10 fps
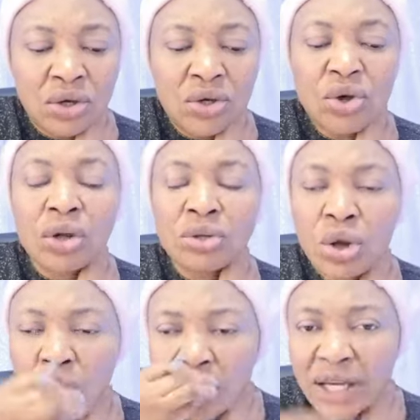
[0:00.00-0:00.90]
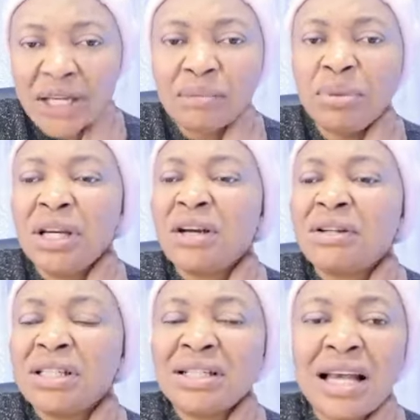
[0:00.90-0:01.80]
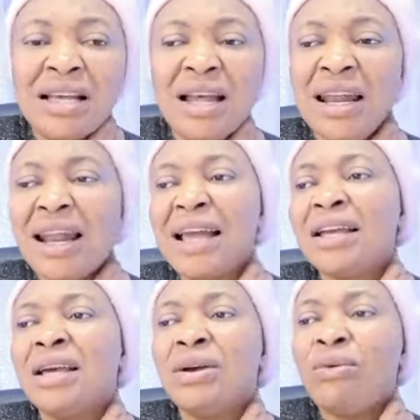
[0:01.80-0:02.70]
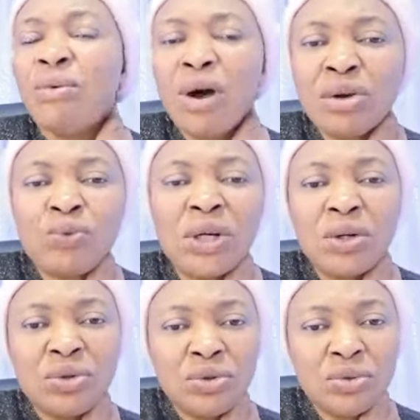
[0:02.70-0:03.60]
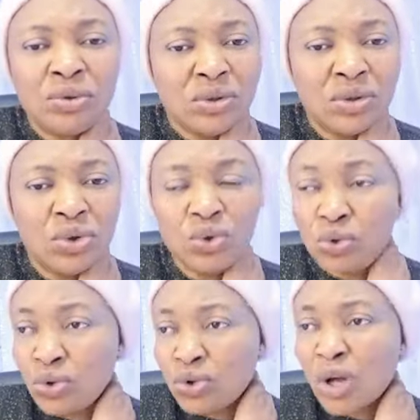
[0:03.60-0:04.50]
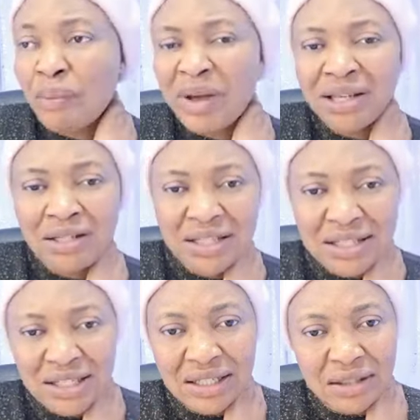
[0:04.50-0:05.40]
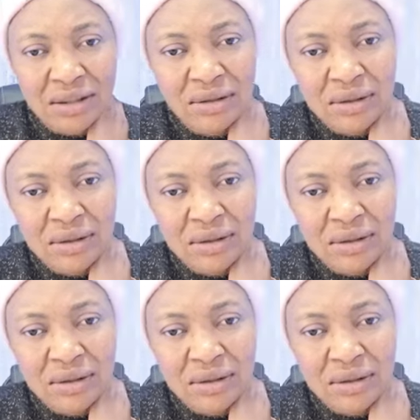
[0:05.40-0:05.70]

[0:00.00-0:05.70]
Your talking being criticized. Like, what will you do? Should you stop existing?